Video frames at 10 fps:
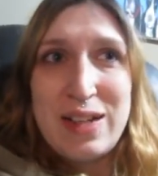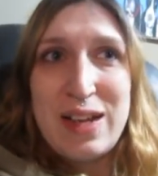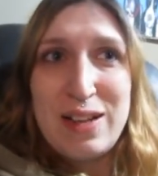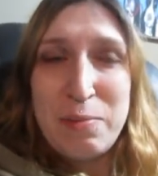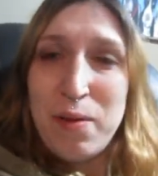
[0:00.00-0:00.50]

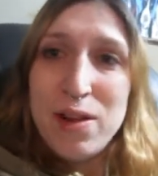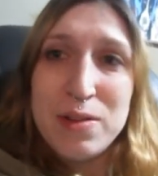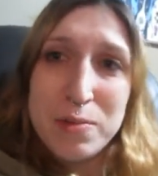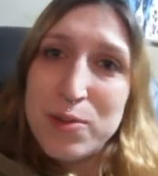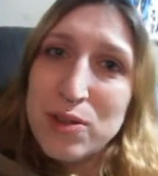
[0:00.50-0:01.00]
it's
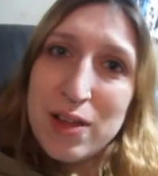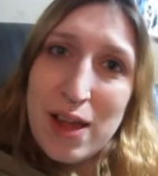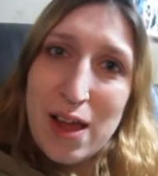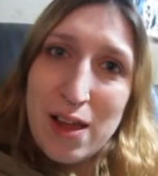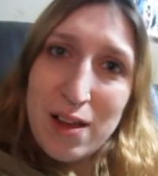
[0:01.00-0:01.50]
possible
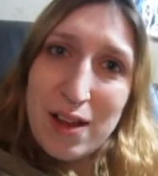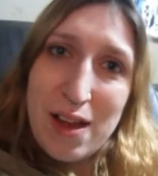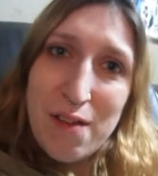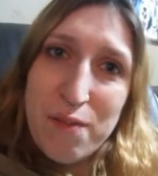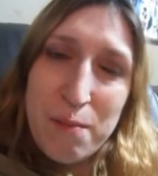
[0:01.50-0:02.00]
that I could
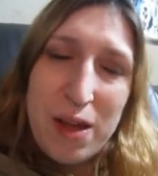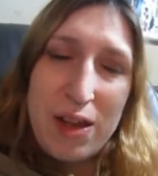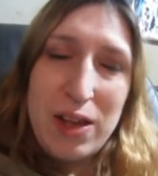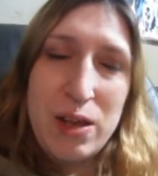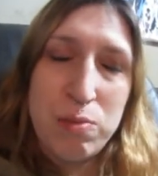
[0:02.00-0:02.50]
have
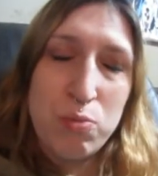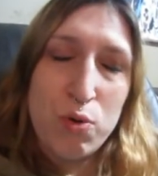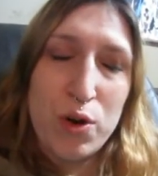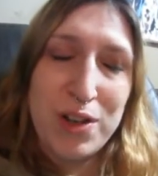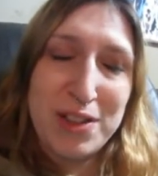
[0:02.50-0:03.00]
many
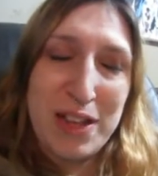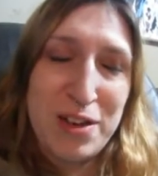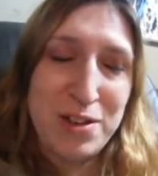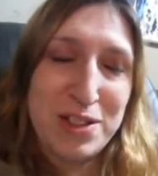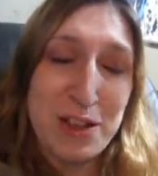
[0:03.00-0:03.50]
more
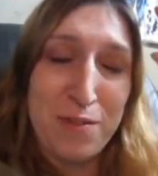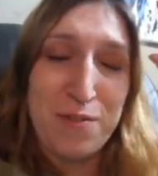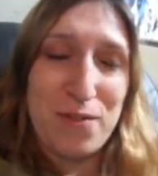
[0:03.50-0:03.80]
litters of